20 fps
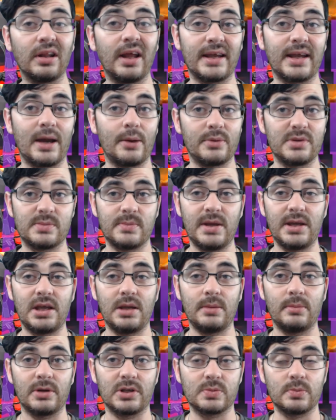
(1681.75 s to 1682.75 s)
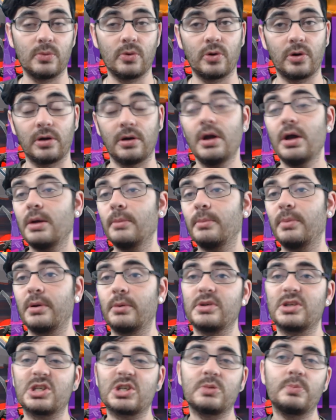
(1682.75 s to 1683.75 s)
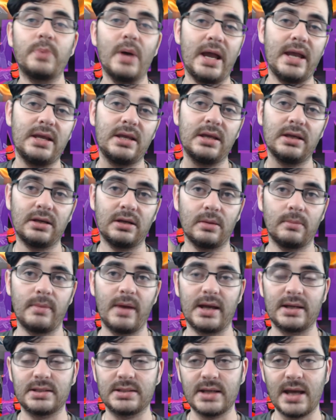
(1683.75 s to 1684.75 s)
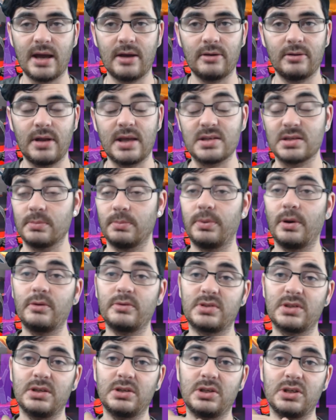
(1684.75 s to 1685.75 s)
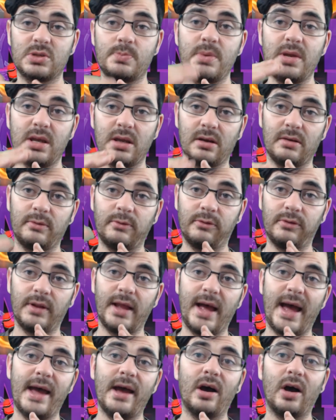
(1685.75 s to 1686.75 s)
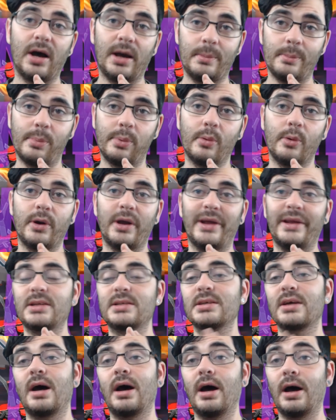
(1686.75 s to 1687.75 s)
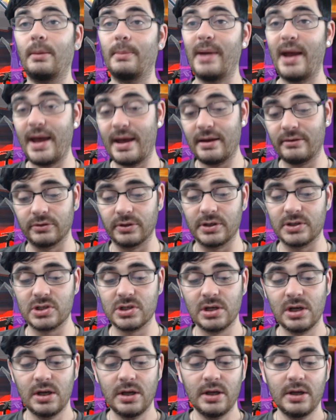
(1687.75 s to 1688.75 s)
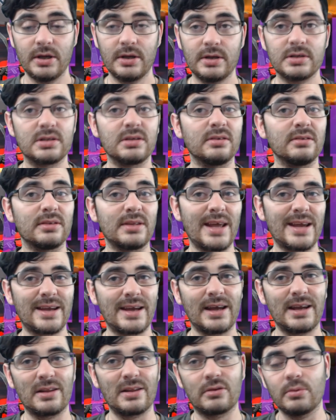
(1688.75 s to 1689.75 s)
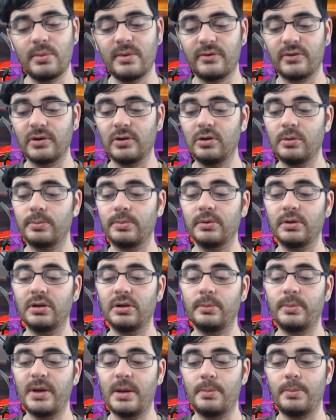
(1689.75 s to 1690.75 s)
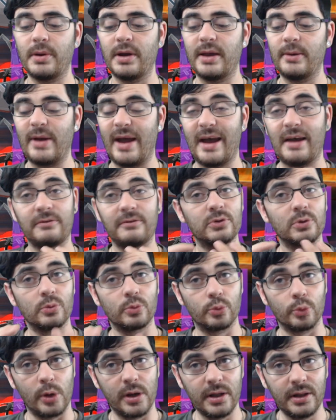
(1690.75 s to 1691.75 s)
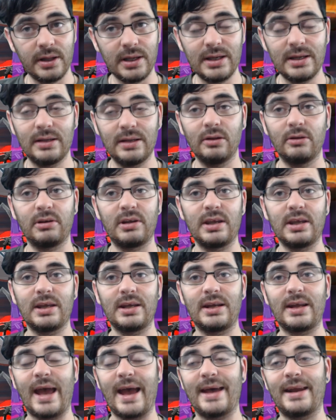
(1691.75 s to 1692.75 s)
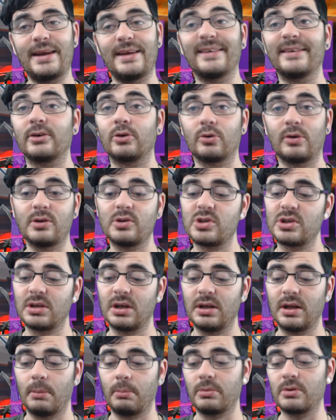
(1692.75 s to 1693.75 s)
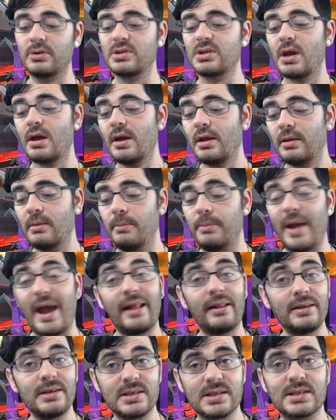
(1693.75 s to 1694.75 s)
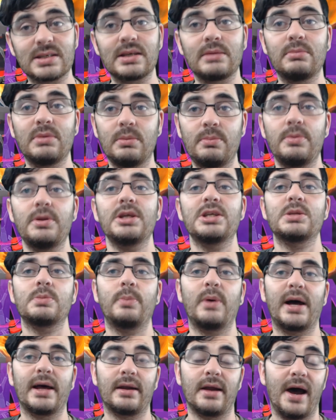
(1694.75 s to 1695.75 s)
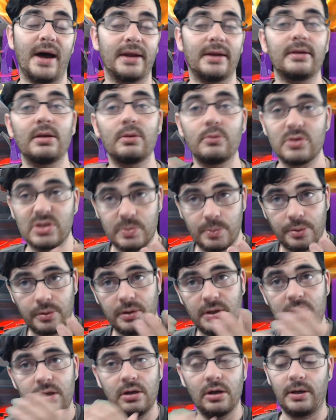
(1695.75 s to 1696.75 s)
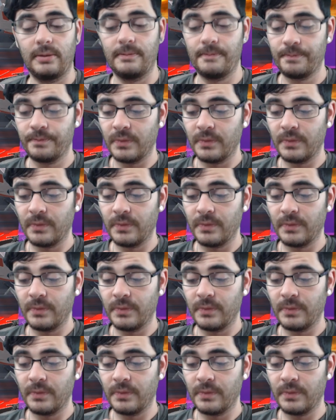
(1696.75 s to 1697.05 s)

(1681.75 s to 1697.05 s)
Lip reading: like I was making much more, but it would spike and come back down as opposed to just being a flat on point average. So that kind of threw me for a loop a little bit, but after really looking at it and crunching the numbers, balance seemed to be spot on. It was pretty good.